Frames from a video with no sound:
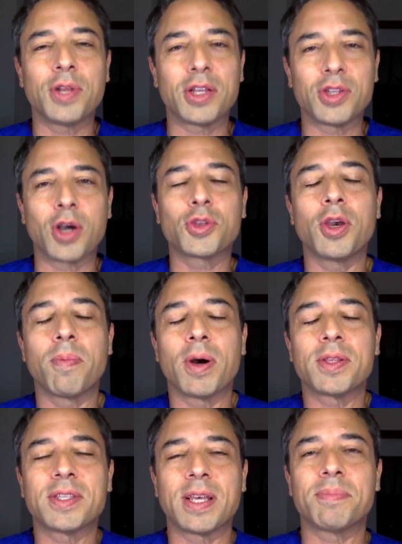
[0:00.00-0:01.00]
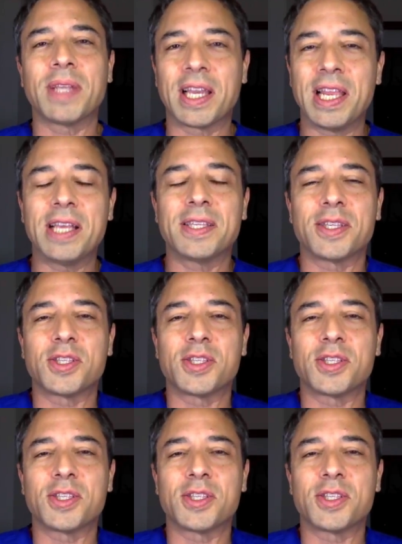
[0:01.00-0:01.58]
And I talked to you about some techniques and